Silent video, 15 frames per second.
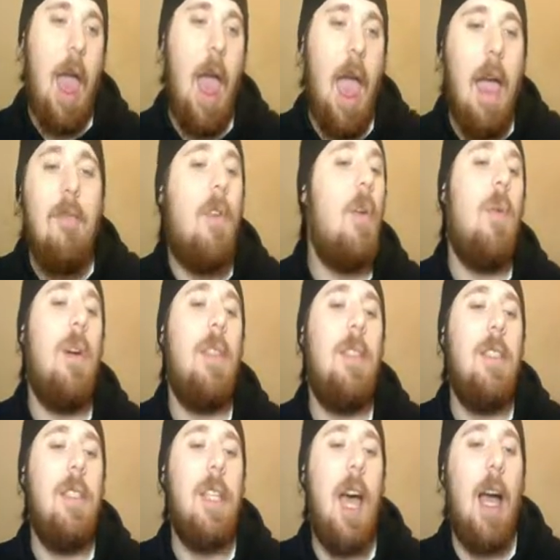
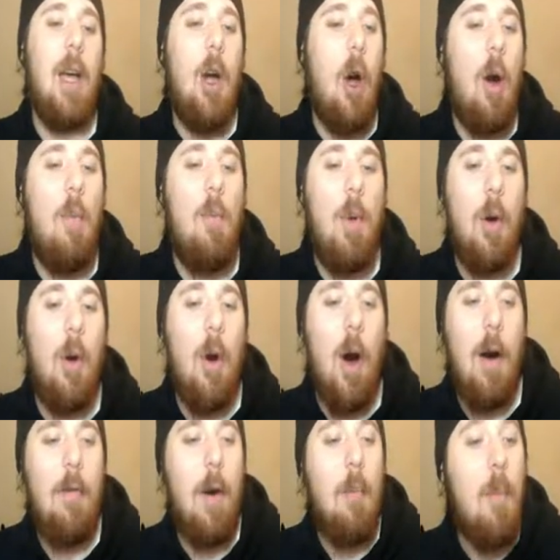Everyone's a combo
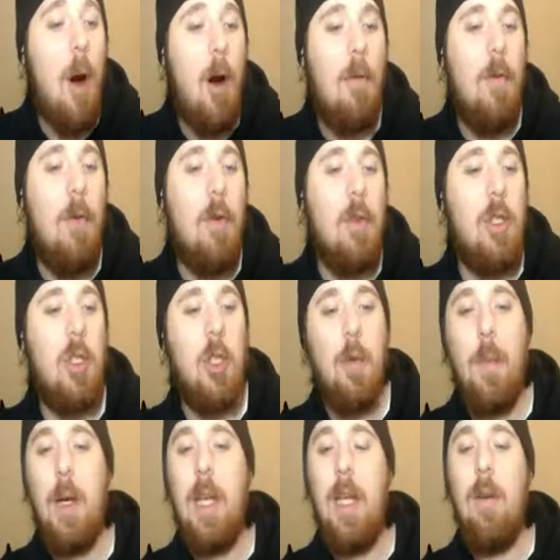of a Marvel
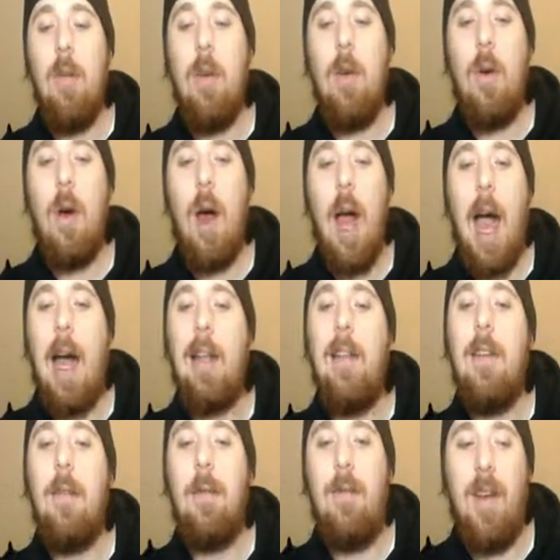superhero and
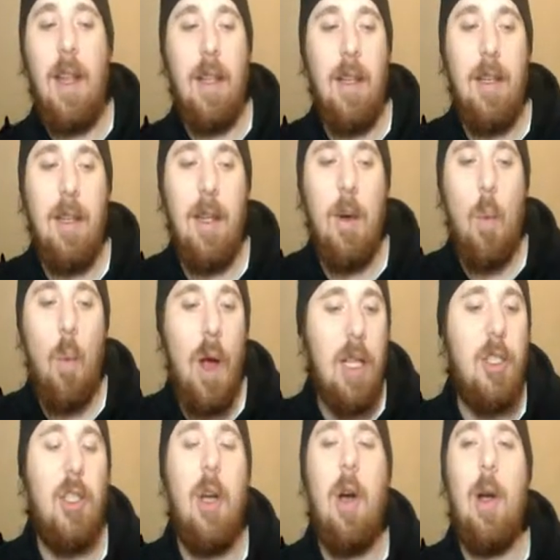villain.
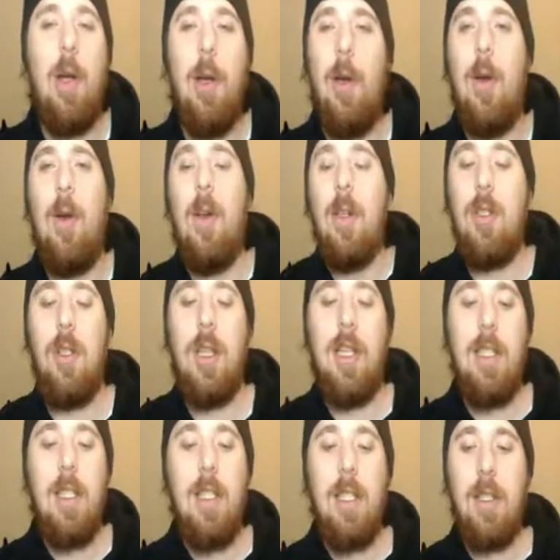Which are you? So this
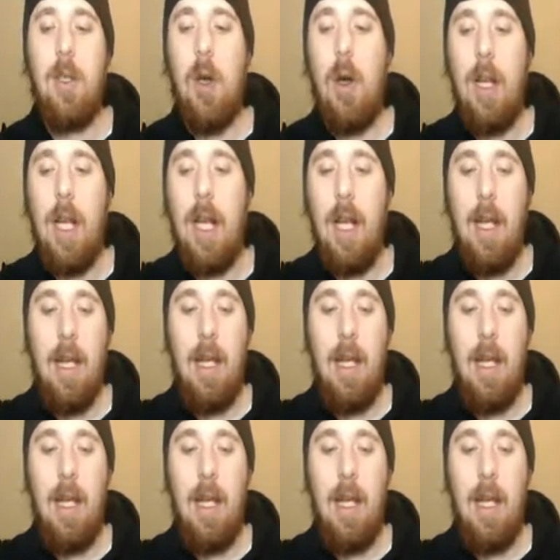is going to